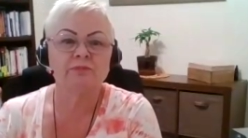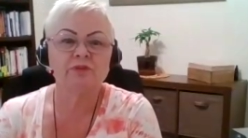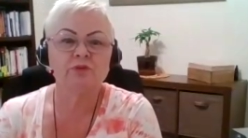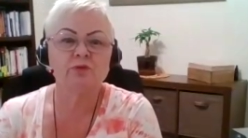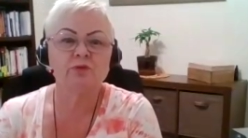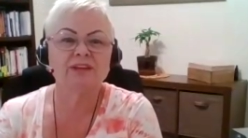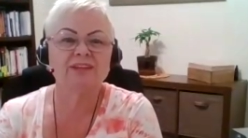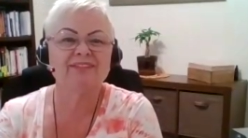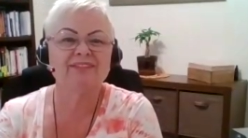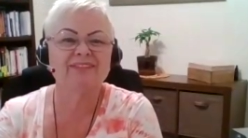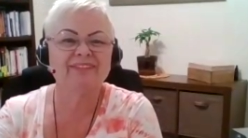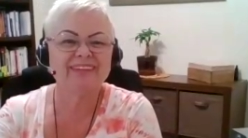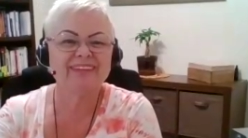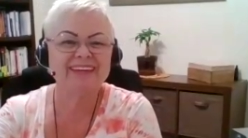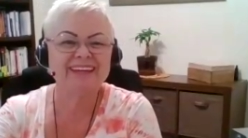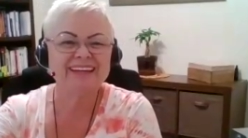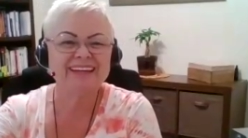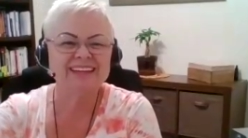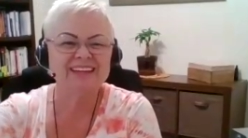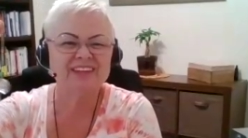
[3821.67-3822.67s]
You can
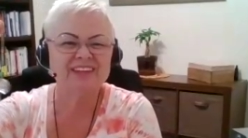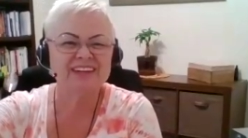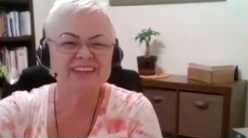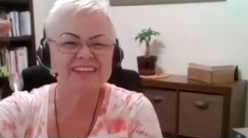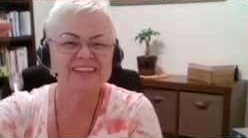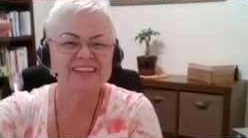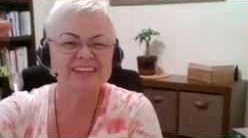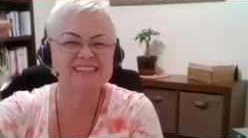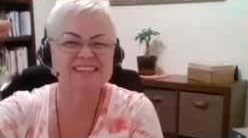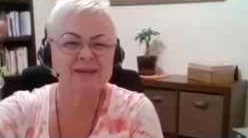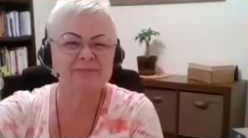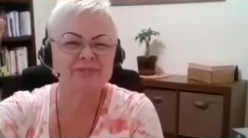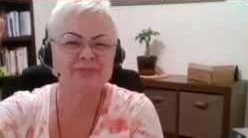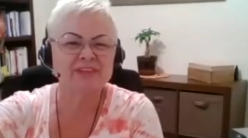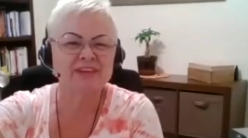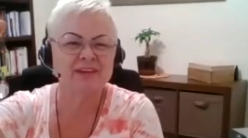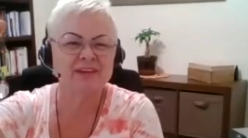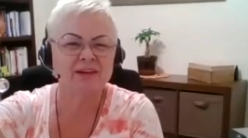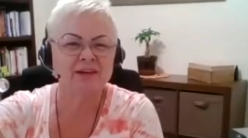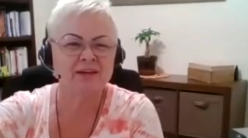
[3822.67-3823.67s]
feel there is
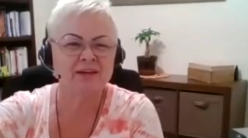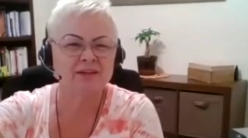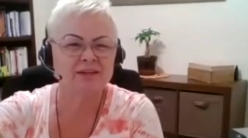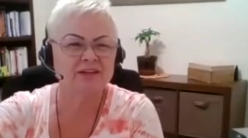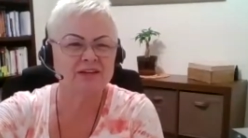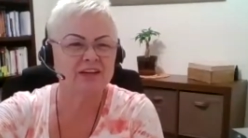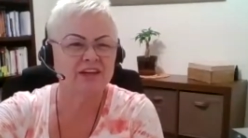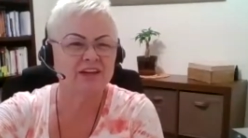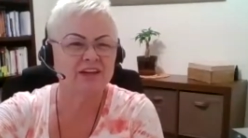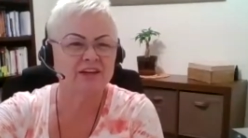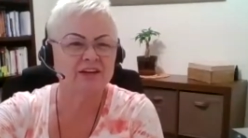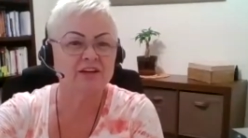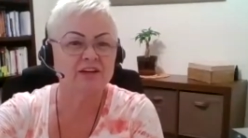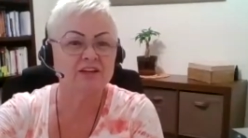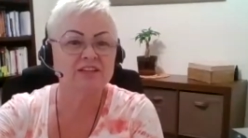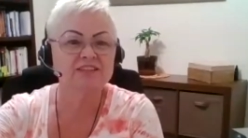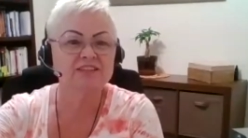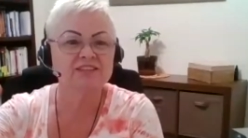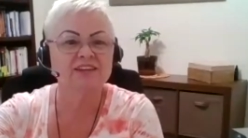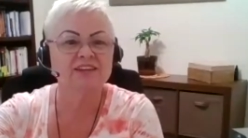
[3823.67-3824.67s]
something here.
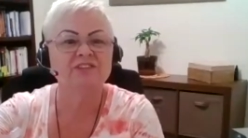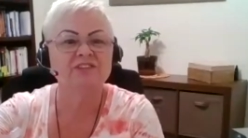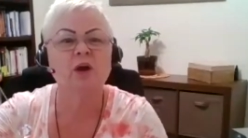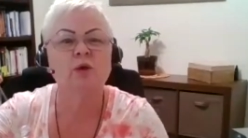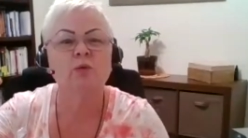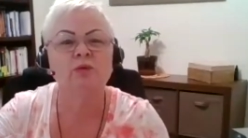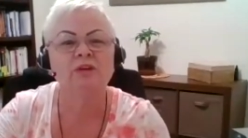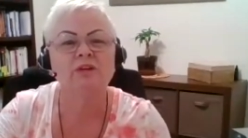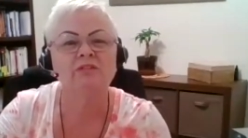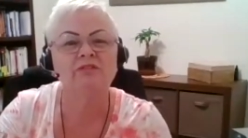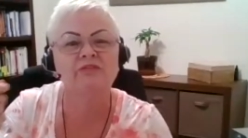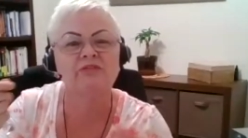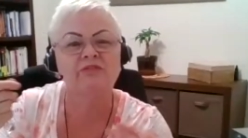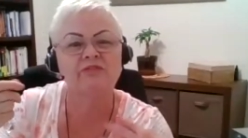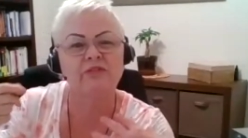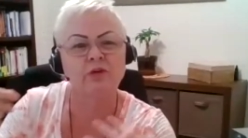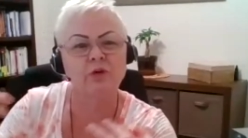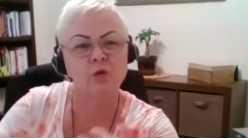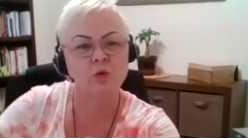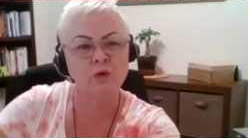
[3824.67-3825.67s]
It's not going
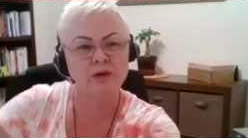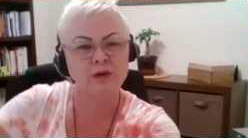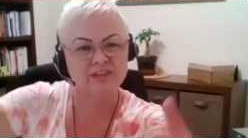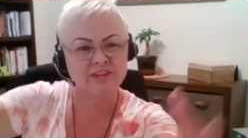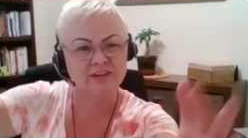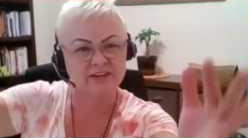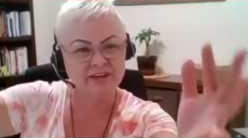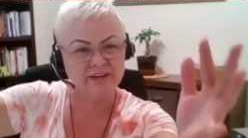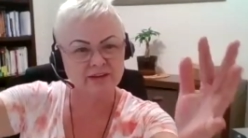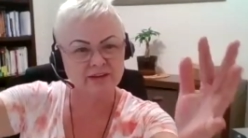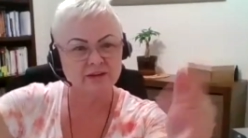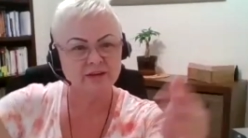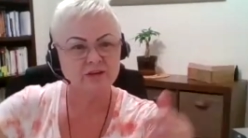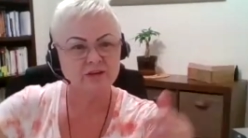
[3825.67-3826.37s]
fluently.